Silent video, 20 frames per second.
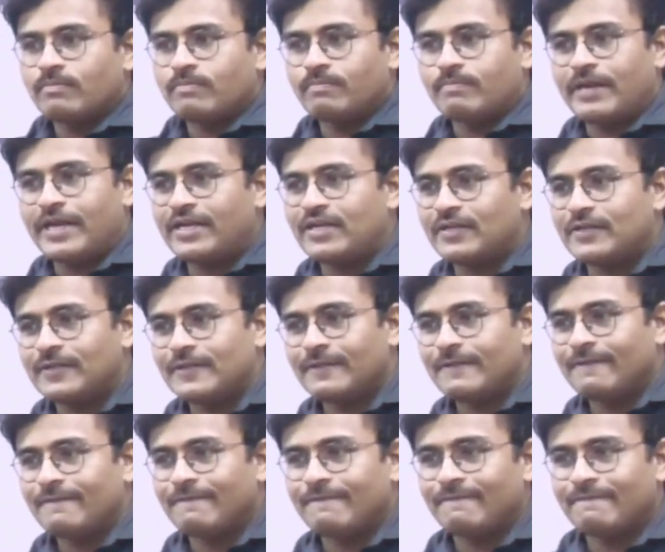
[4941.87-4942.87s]
break?
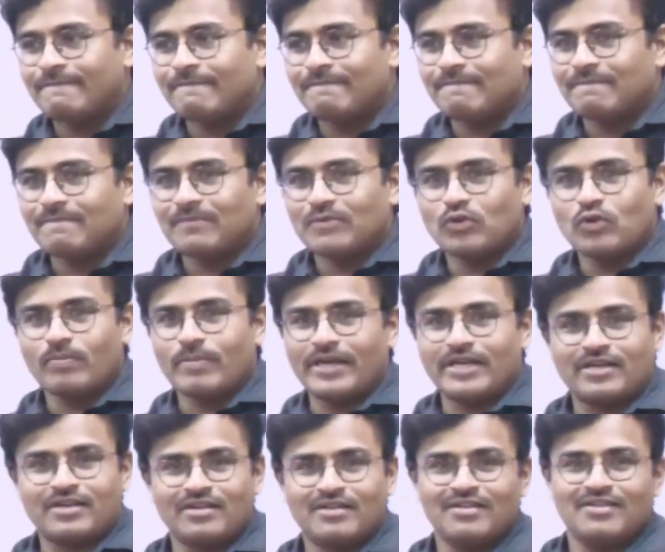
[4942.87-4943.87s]
No
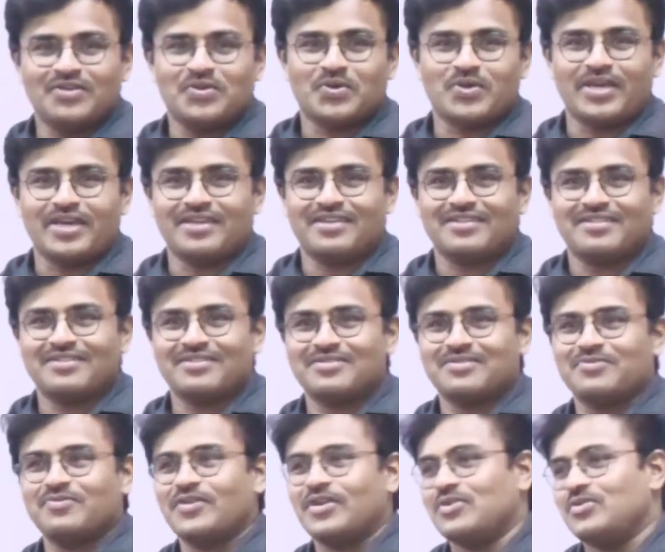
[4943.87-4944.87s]
break. Okay,
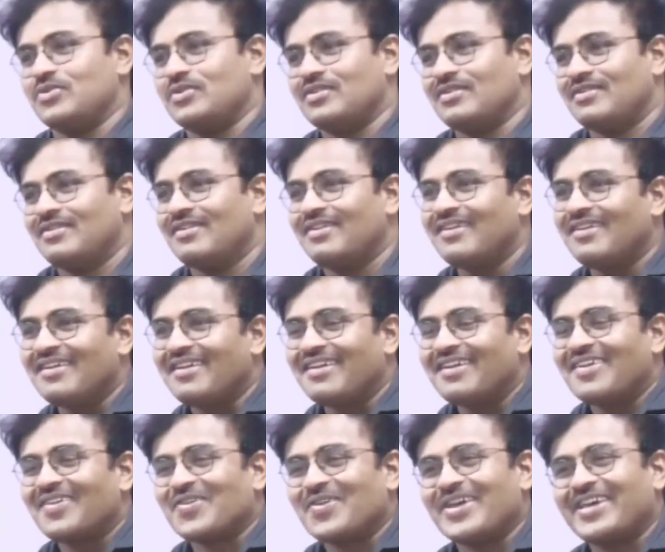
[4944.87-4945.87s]
very good.
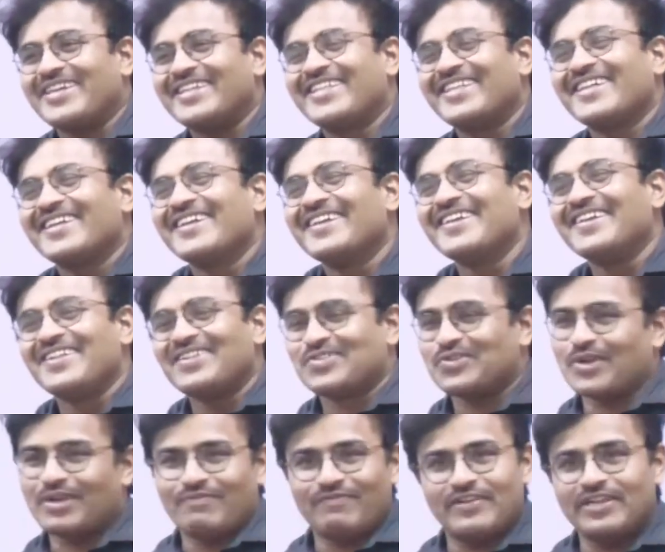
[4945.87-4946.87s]
Okay,
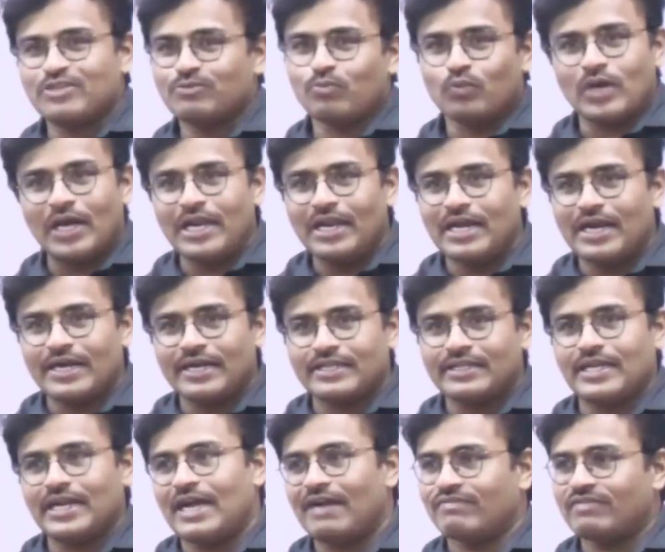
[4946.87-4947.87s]
so I'll finish Mughal, and
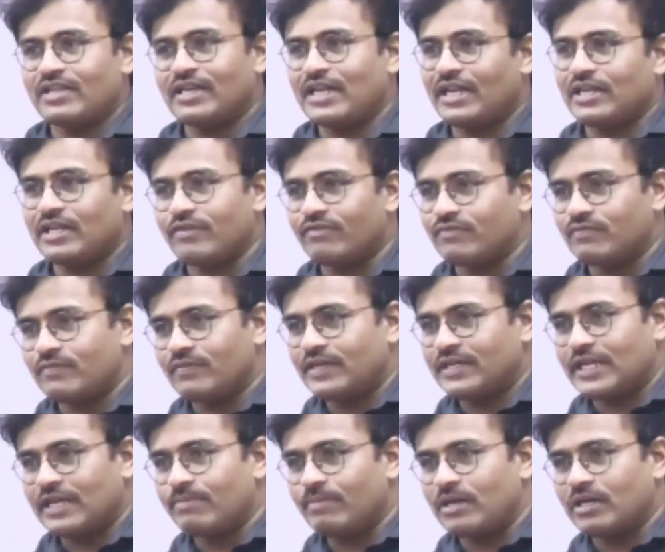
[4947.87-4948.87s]
then after that I'll give a
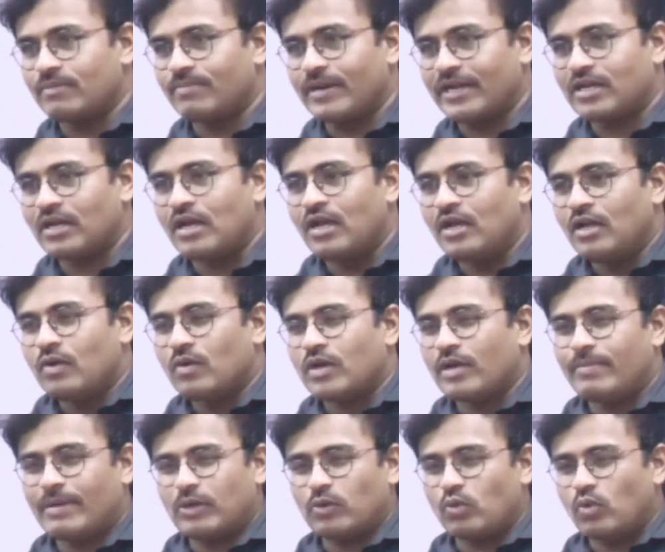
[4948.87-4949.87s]
10-minute break. Okay,
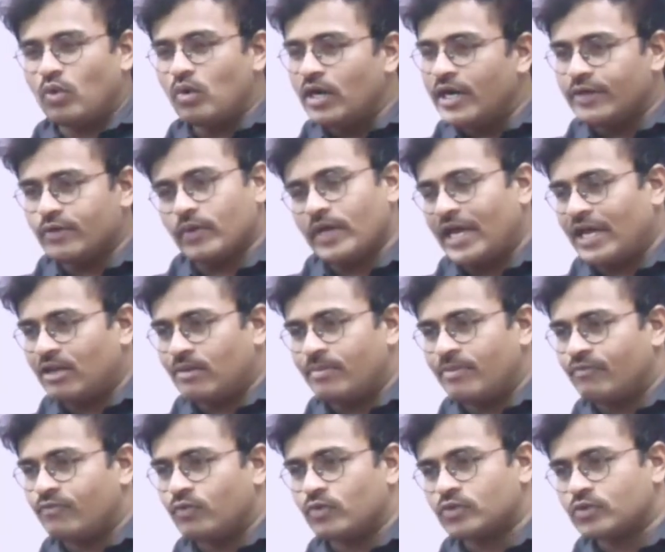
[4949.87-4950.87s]
but only today I'll be
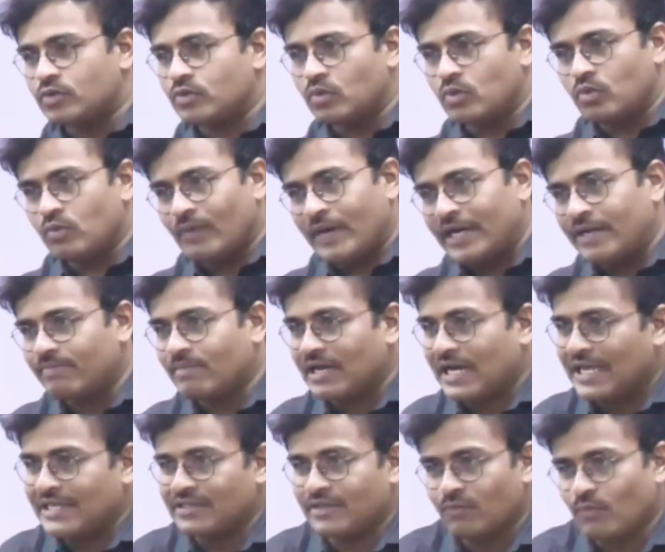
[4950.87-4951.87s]
forced to wind up the
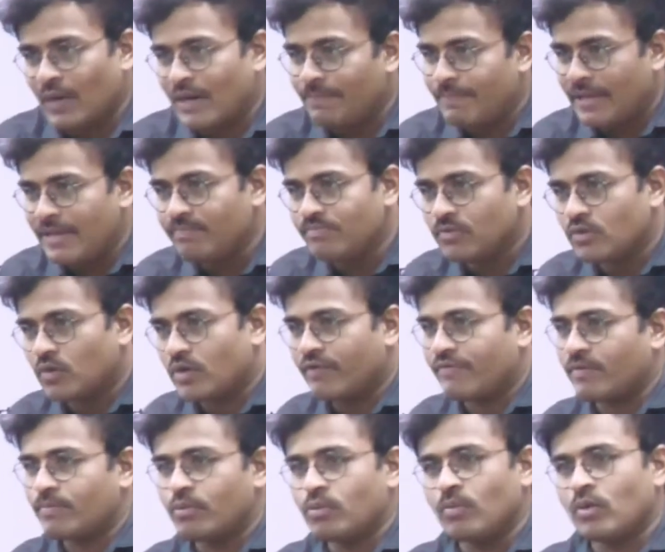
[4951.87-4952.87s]
class at 1 p.m. Okay,
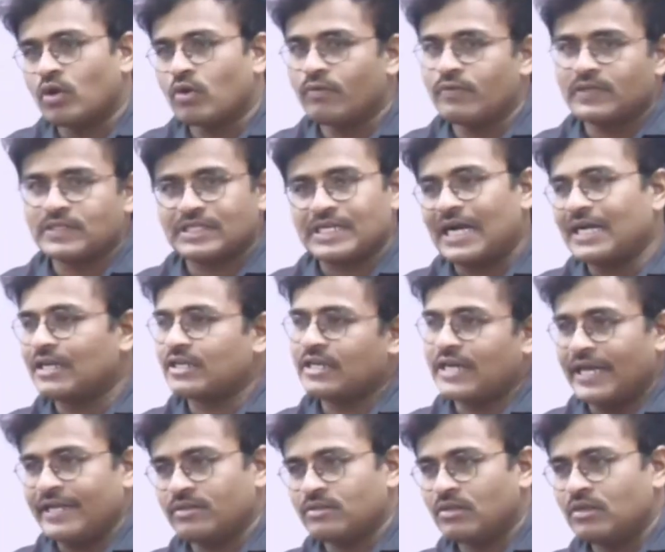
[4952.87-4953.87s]
from tomorrow we'll start at
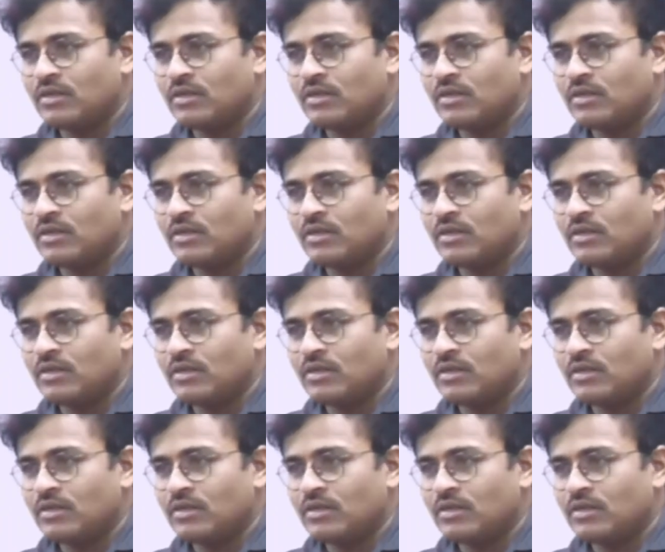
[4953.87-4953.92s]
9.